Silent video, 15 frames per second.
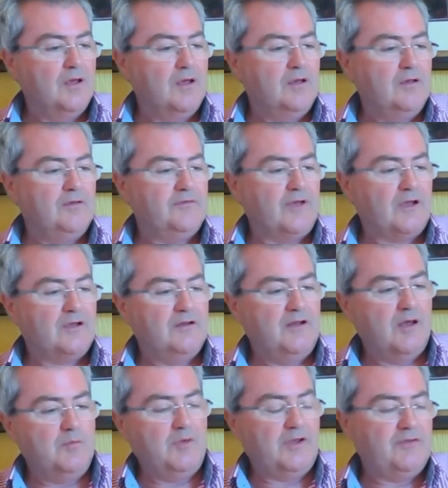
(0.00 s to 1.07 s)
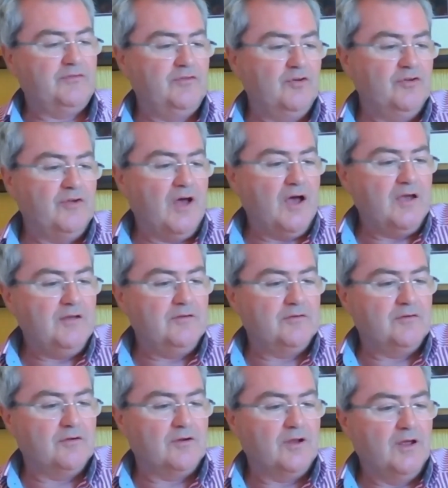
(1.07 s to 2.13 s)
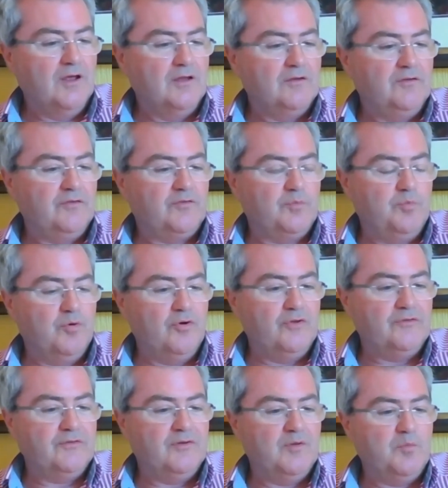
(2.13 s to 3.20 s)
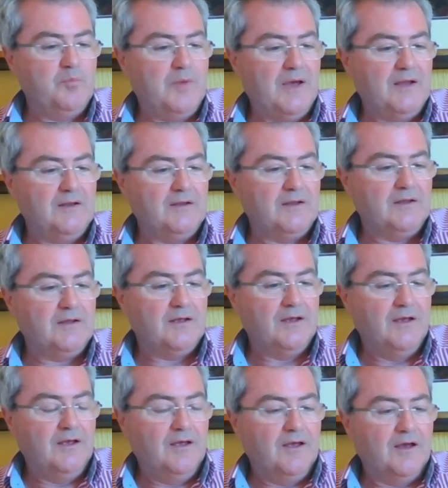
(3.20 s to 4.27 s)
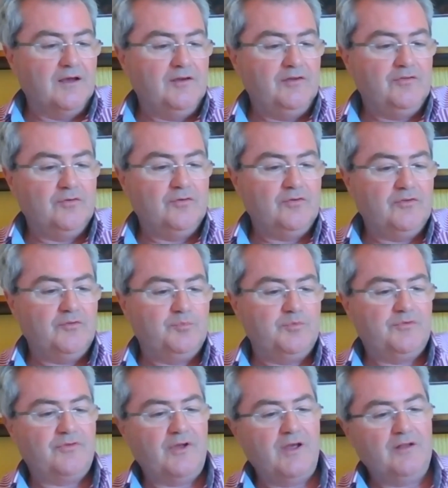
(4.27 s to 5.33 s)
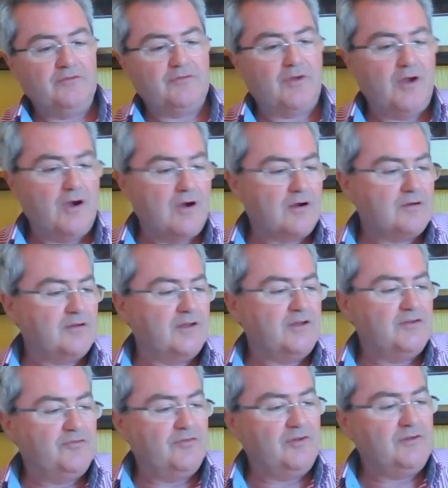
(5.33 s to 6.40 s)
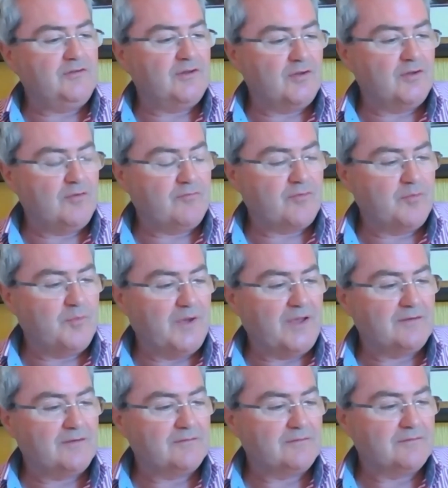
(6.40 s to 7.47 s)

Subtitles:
His academic son Heidegger disappointed him badly, and he took his betrayal to heart like a jilted lover might.